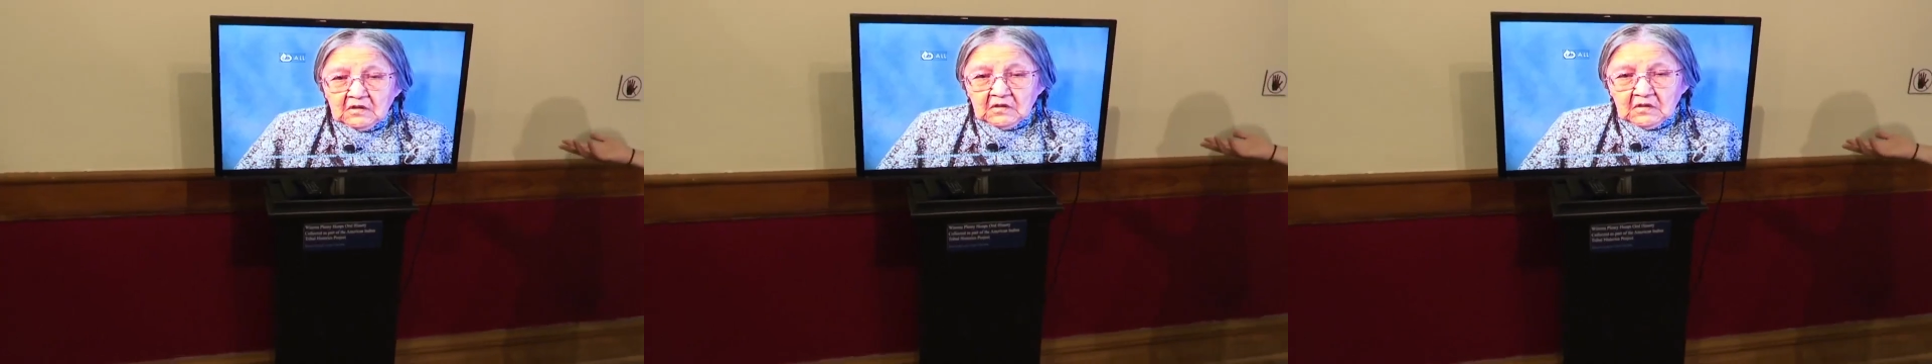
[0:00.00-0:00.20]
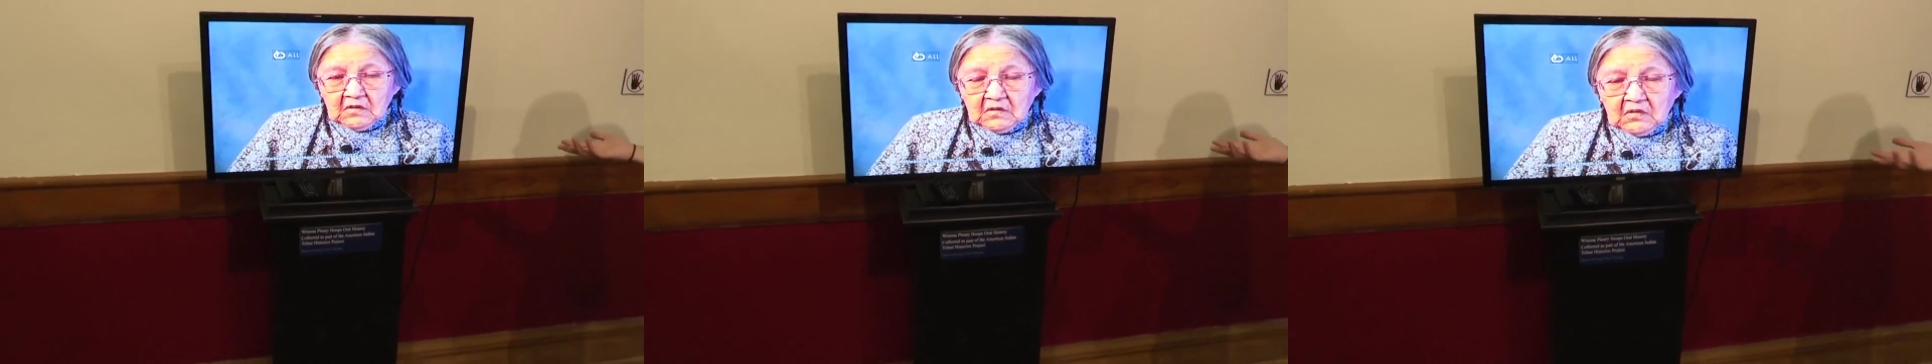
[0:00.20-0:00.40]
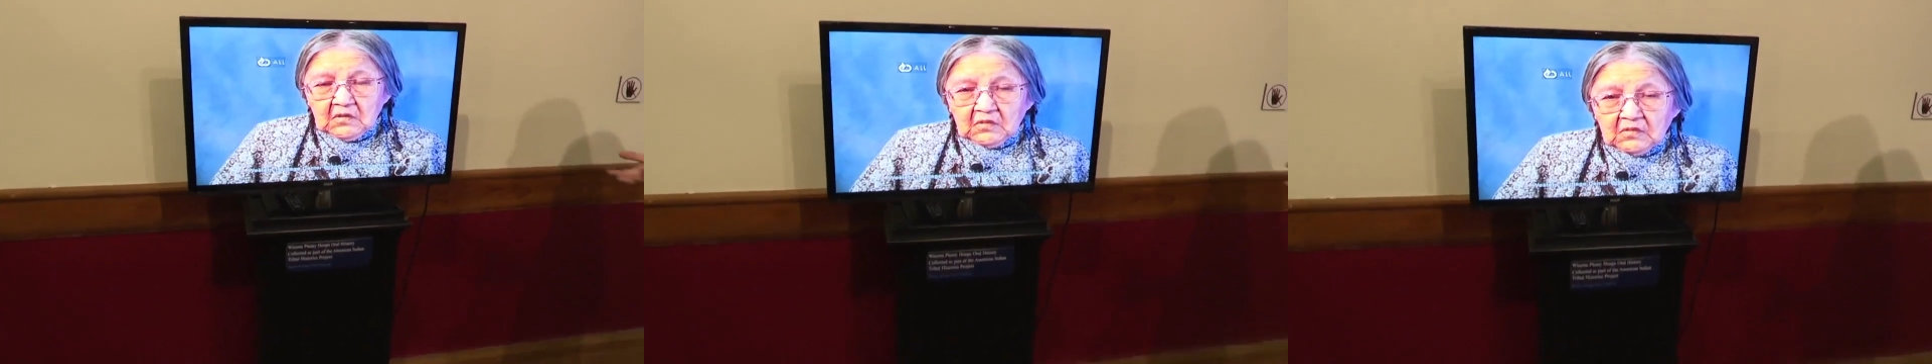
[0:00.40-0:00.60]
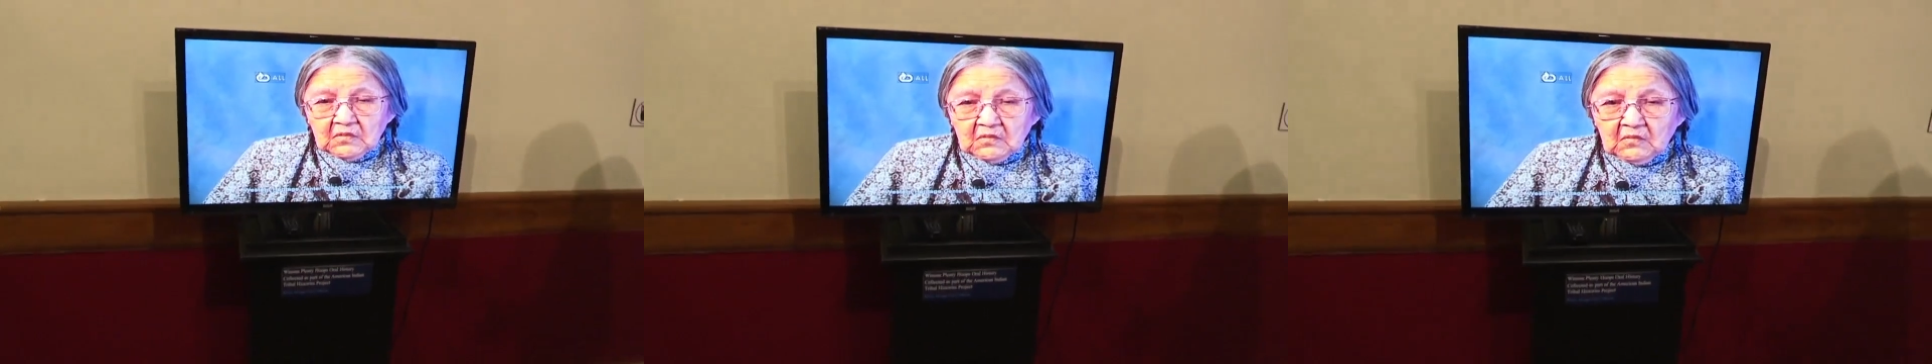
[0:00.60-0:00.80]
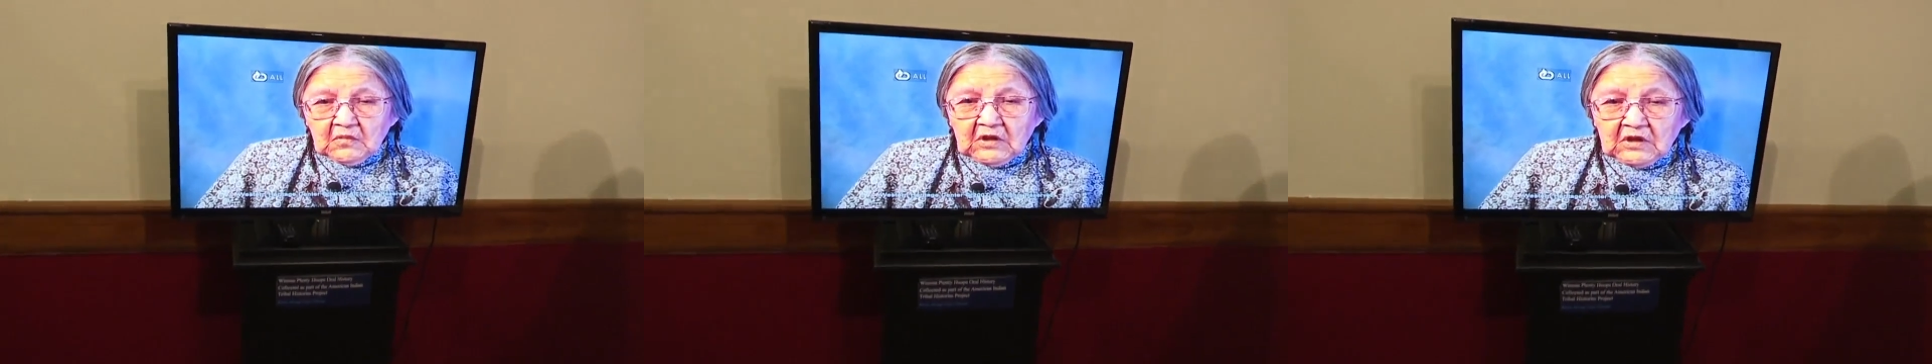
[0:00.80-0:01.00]
chosen to
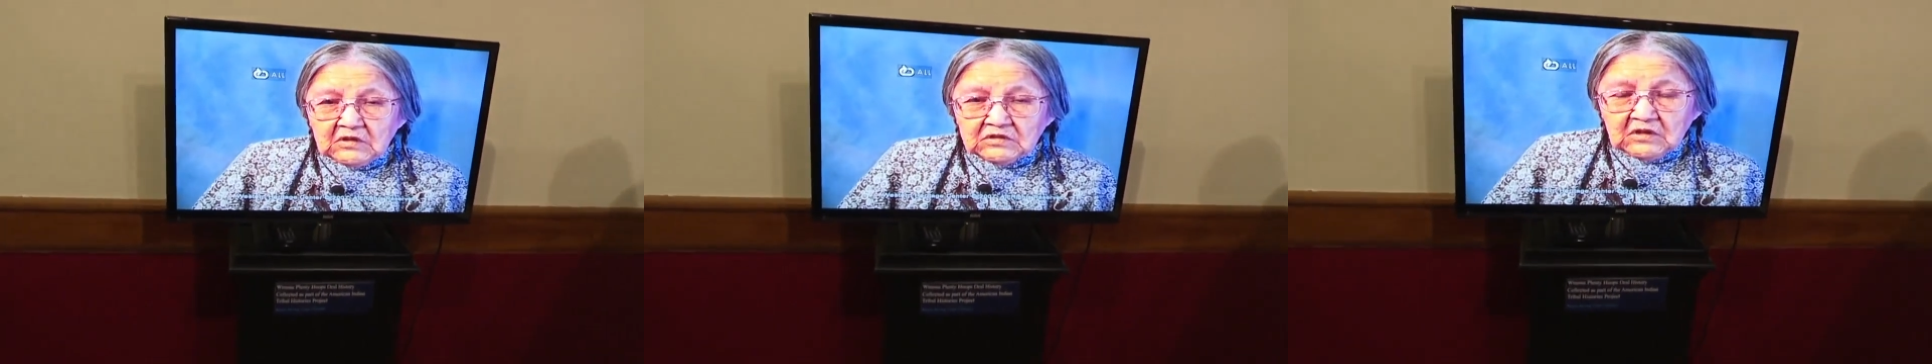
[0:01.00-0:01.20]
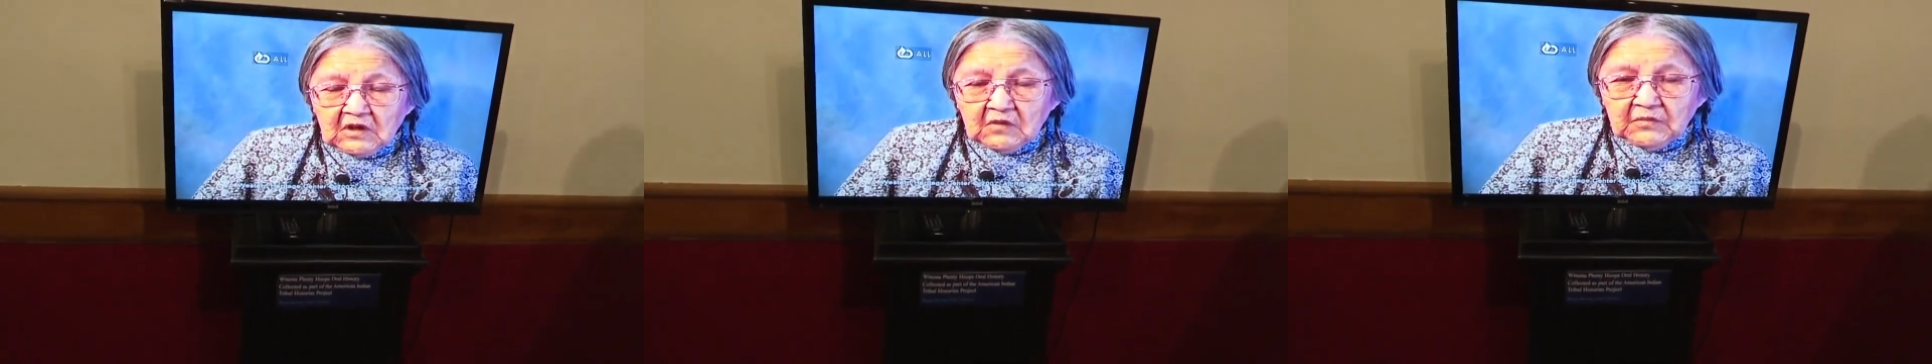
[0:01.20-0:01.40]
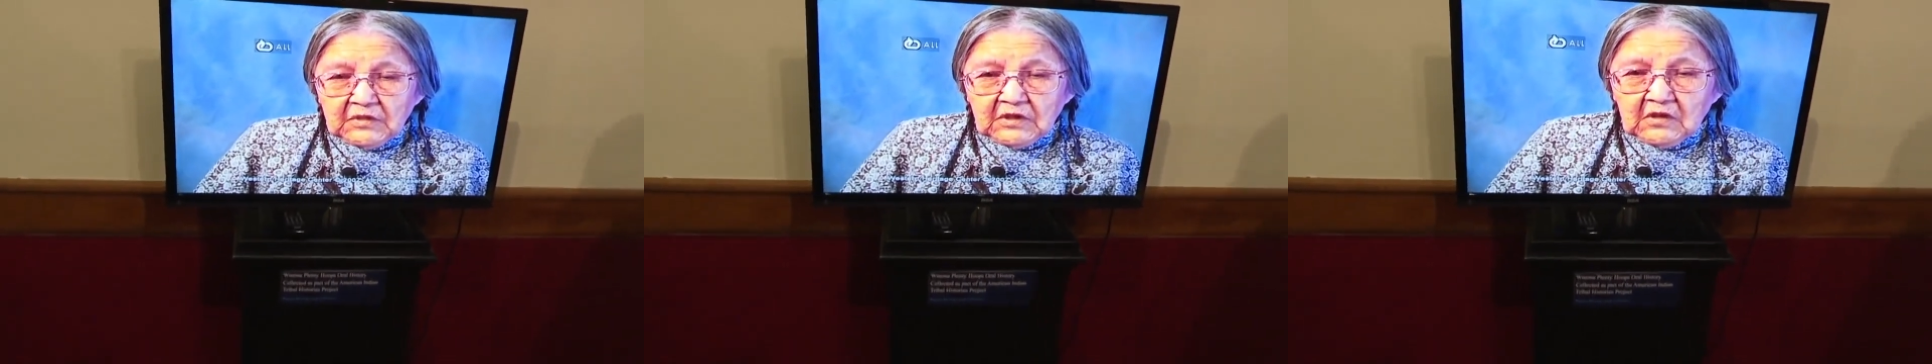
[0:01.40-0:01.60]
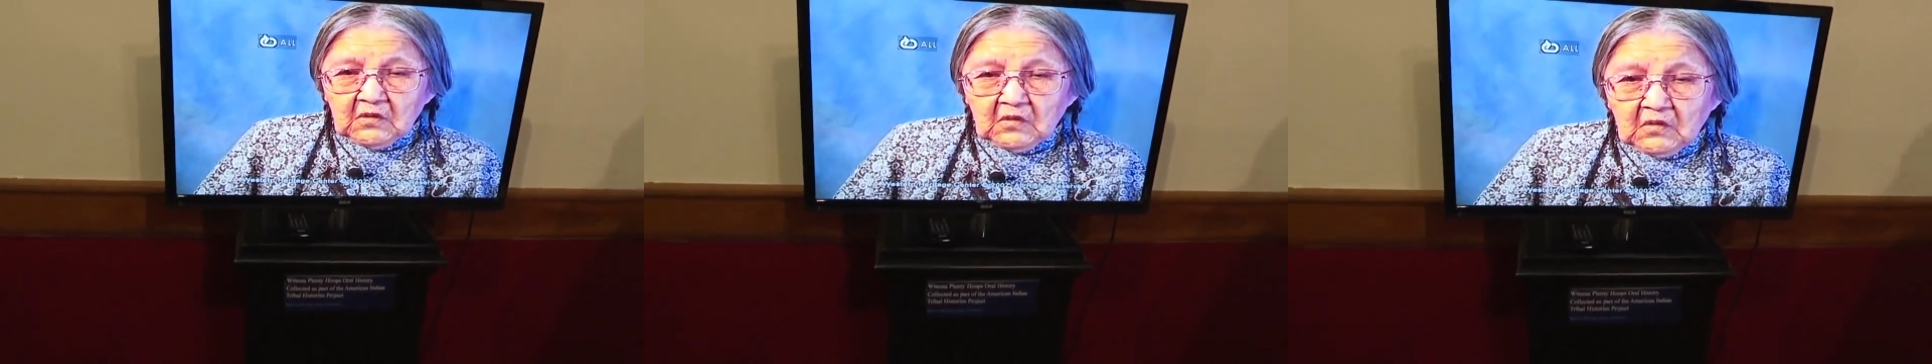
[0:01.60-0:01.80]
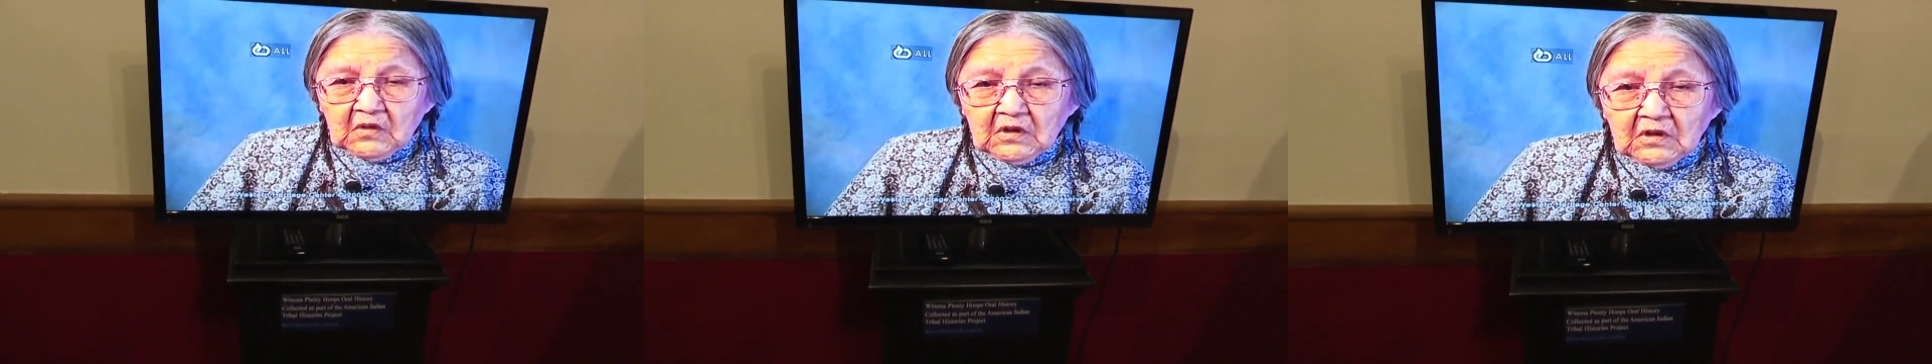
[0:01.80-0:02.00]
play a
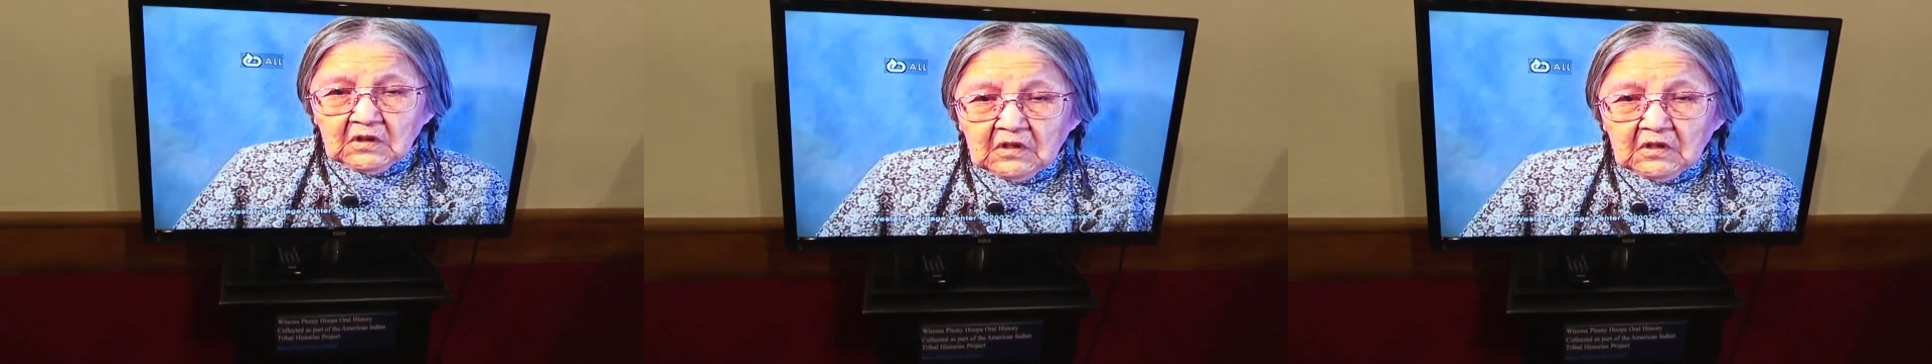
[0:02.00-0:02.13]
portion